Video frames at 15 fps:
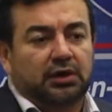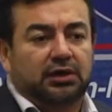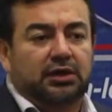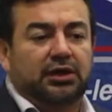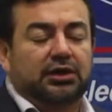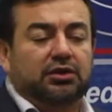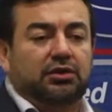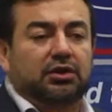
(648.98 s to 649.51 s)

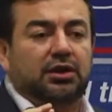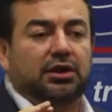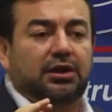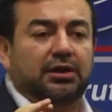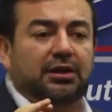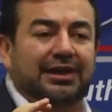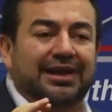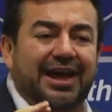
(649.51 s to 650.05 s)

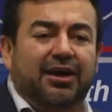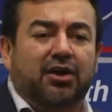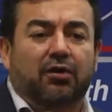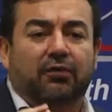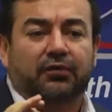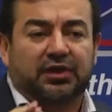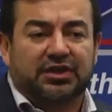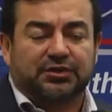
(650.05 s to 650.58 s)
the lack
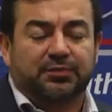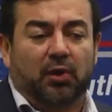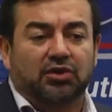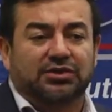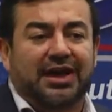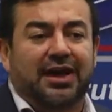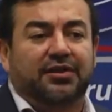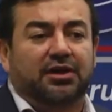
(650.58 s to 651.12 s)
of
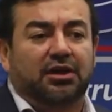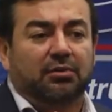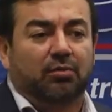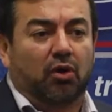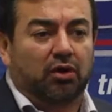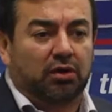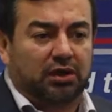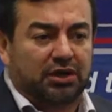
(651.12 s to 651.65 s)
response, ethical
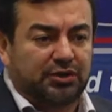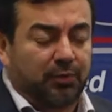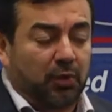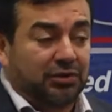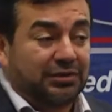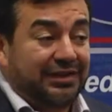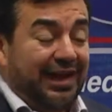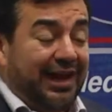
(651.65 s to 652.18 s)
moral
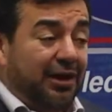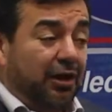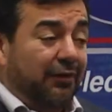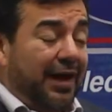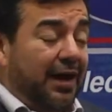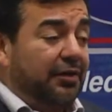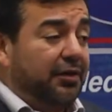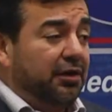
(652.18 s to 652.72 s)
response, lack of
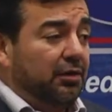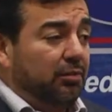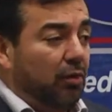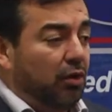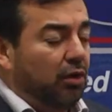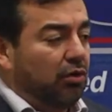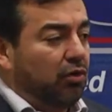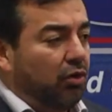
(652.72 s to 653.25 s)
ethical
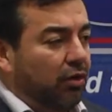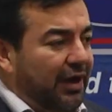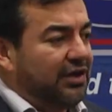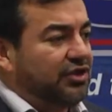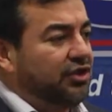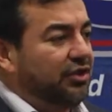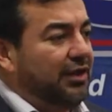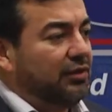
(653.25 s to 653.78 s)
moral
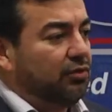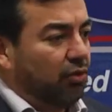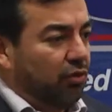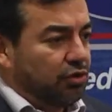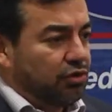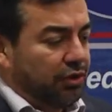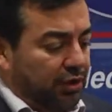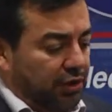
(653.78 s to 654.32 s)
correction that
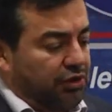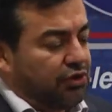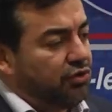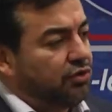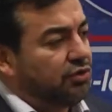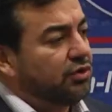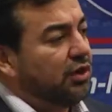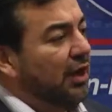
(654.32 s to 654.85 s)
torture
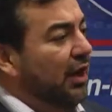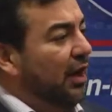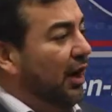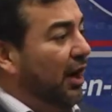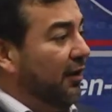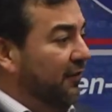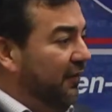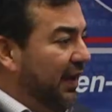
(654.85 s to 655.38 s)
issues
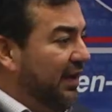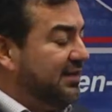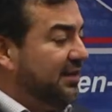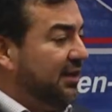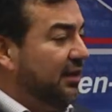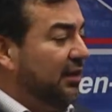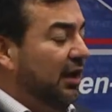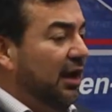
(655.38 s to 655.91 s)
are
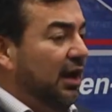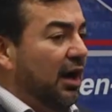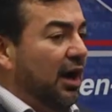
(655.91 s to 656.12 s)
facing,